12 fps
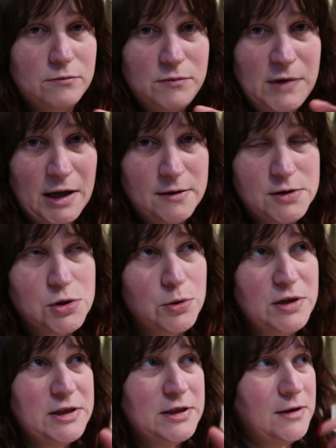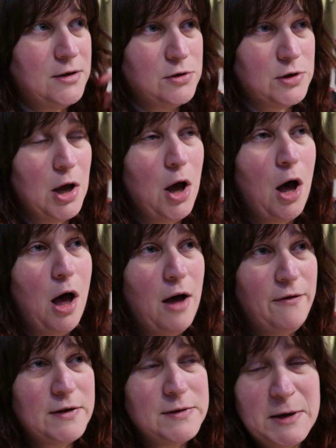yeah, so it's
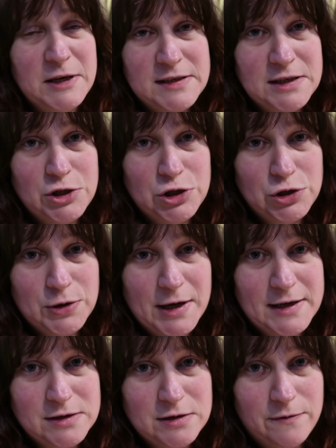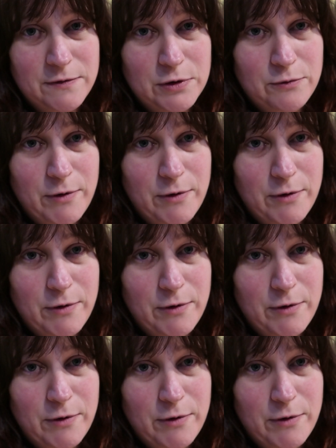half as many stitches you cast on for the